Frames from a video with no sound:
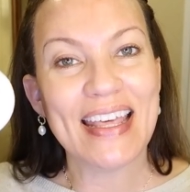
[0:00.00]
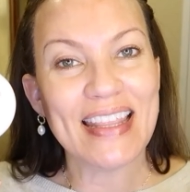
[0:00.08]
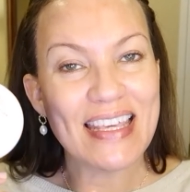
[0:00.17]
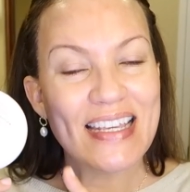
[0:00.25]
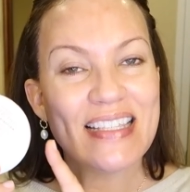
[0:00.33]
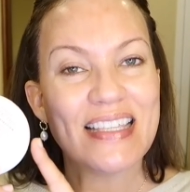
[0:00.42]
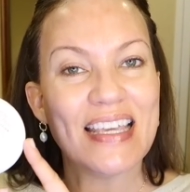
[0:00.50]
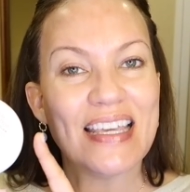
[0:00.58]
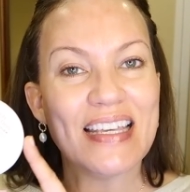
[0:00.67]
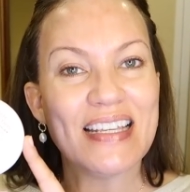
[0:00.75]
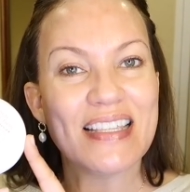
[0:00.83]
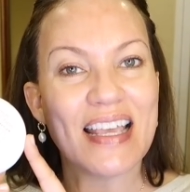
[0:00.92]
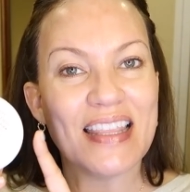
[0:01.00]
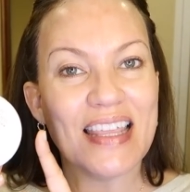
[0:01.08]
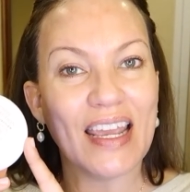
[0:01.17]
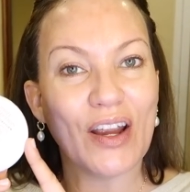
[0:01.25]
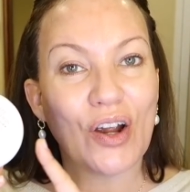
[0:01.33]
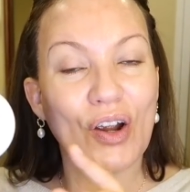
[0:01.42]
This is
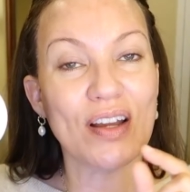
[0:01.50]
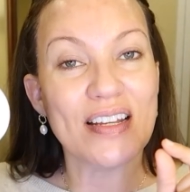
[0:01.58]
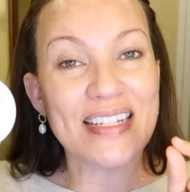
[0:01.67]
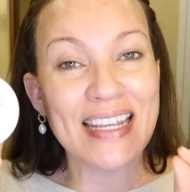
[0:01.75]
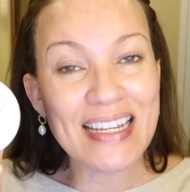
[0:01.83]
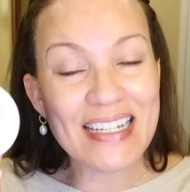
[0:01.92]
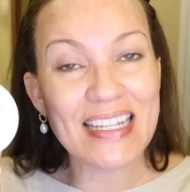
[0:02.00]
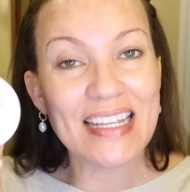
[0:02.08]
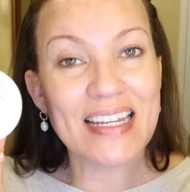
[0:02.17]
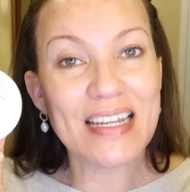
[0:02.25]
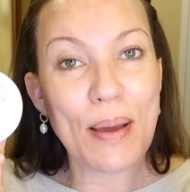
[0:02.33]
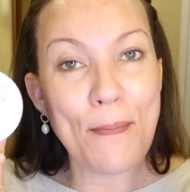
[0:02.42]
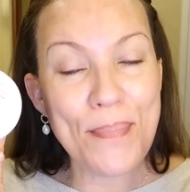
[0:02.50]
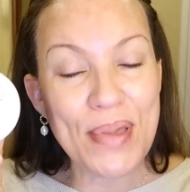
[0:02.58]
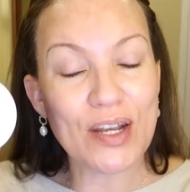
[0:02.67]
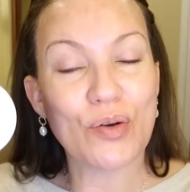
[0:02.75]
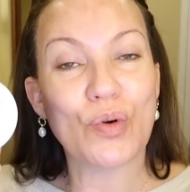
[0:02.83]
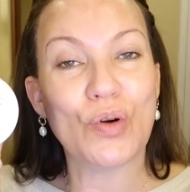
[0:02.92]
their Tinted
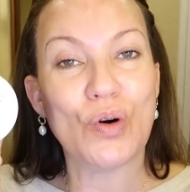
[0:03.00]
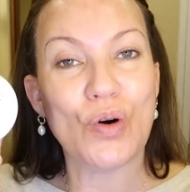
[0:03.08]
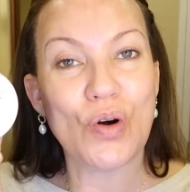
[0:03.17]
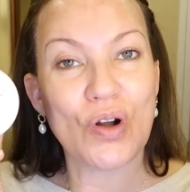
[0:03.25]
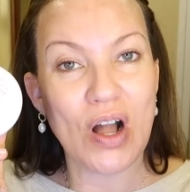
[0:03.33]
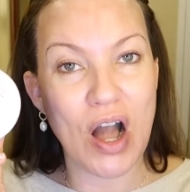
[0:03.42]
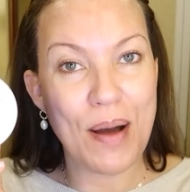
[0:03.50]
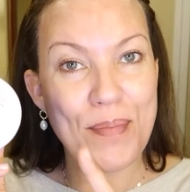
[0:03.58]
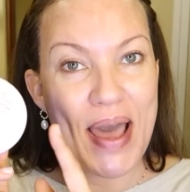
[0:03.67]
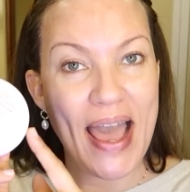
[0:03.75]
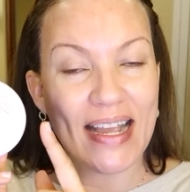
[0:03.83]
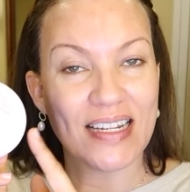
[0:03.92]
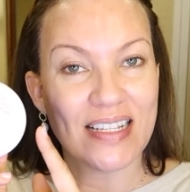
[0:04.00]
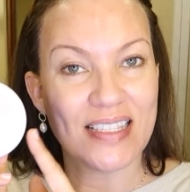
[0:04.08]
Mineral Compact